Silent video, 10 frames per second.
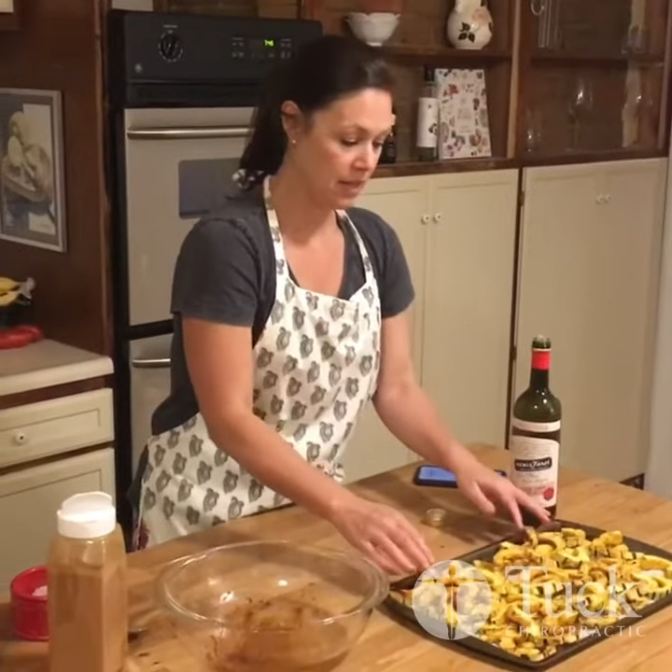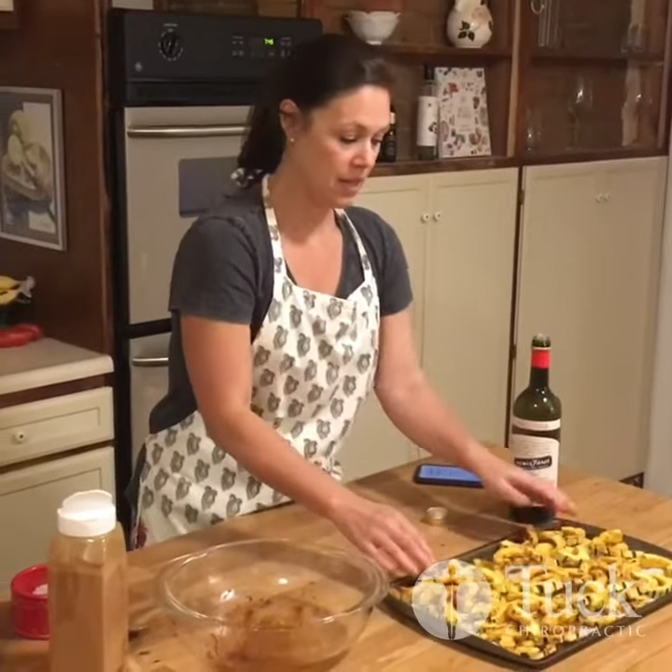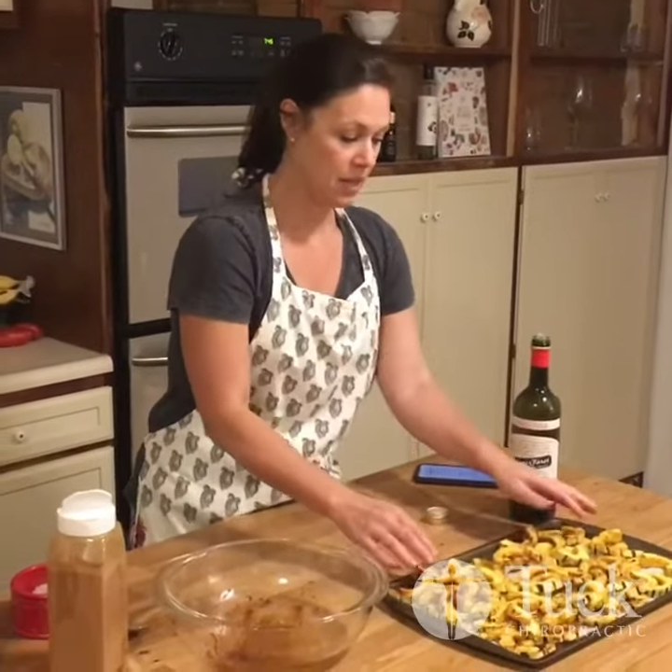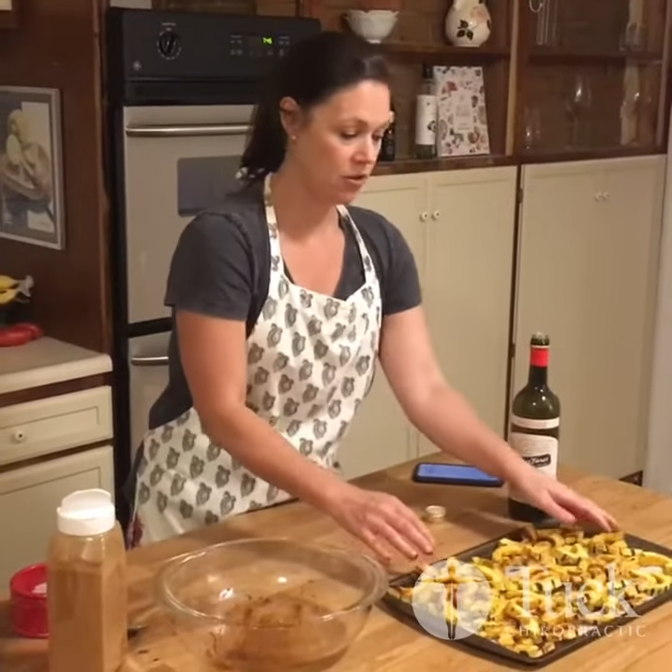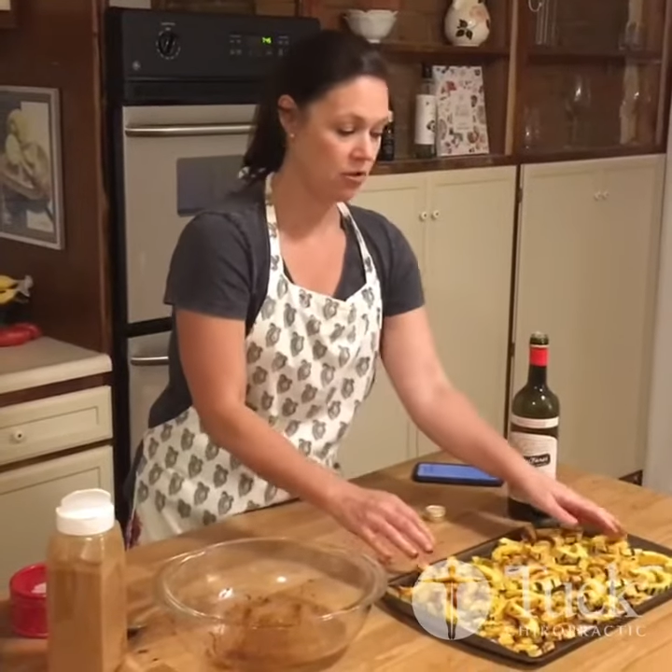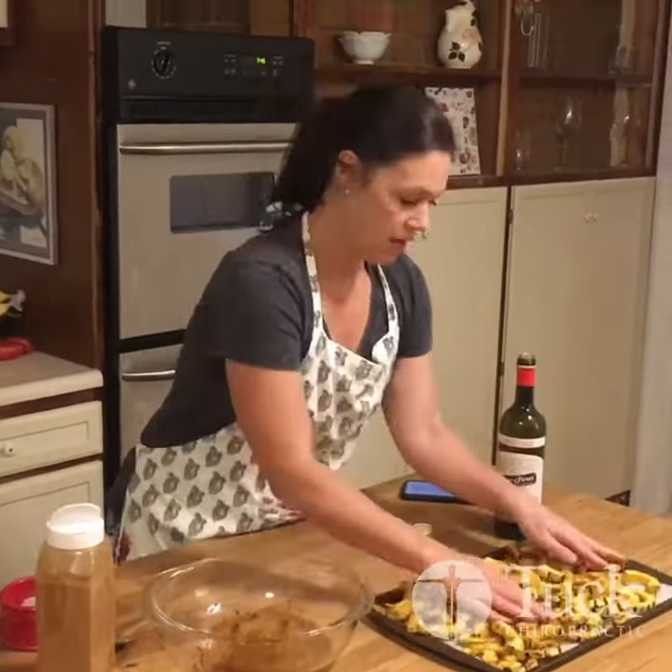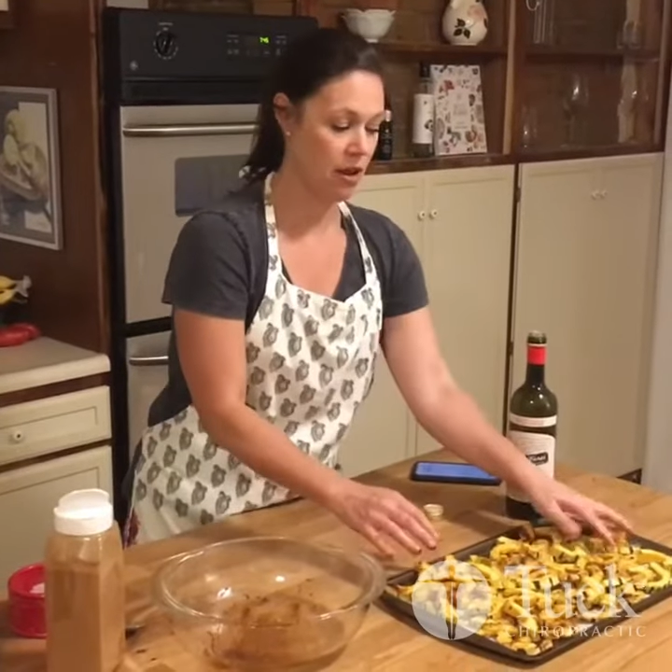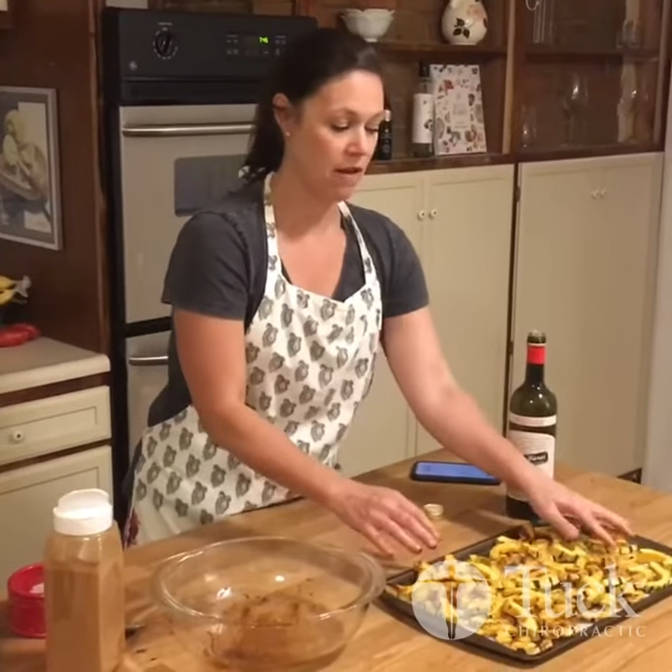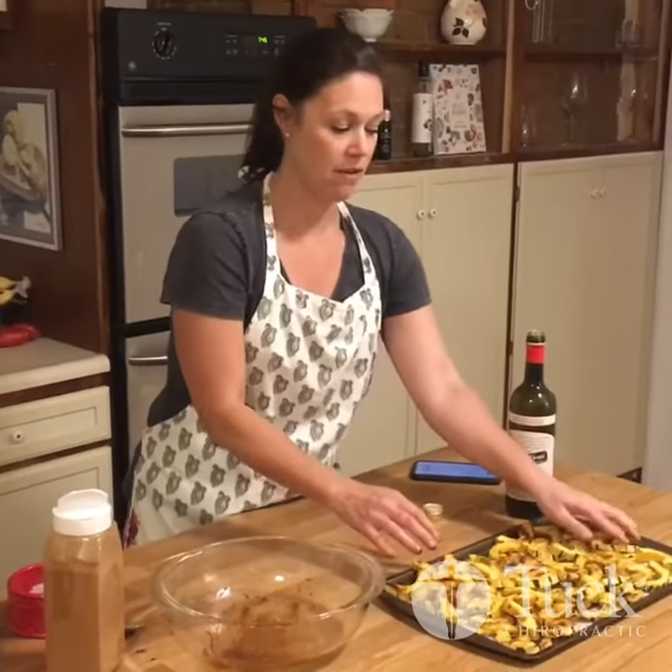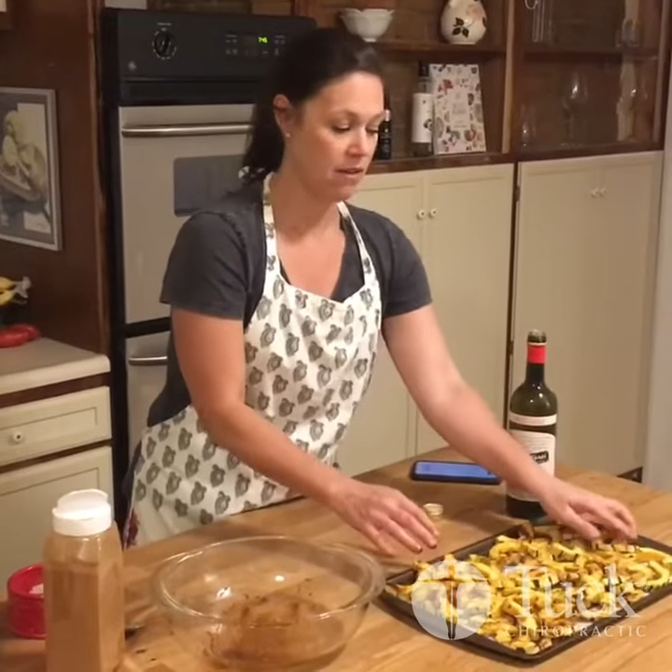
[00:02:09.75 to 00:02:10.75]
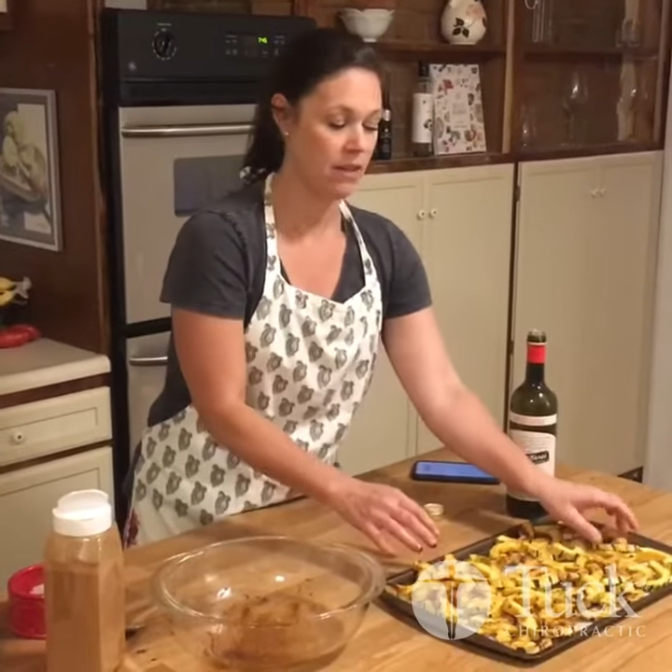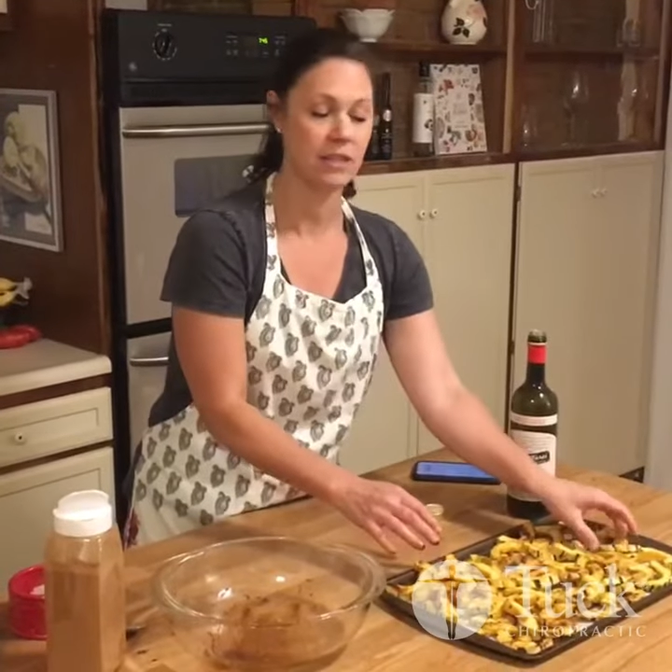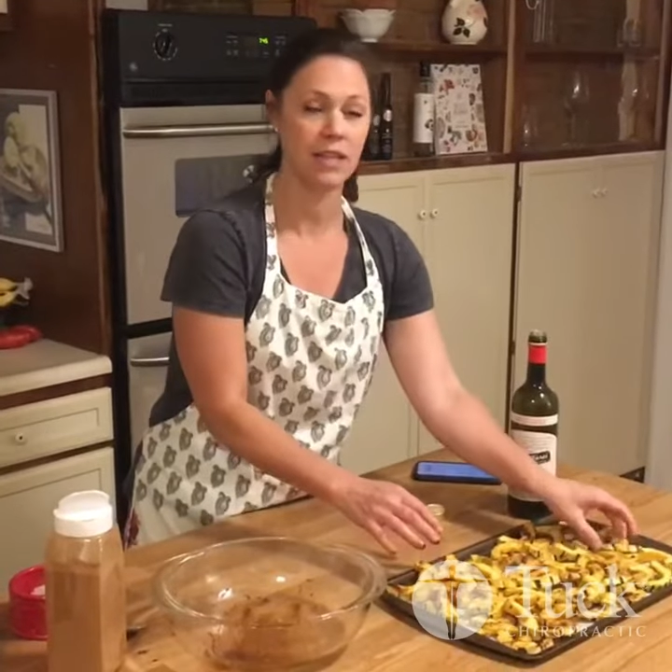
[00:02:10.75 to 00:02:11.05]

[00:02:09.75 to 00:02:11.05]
in your oven that's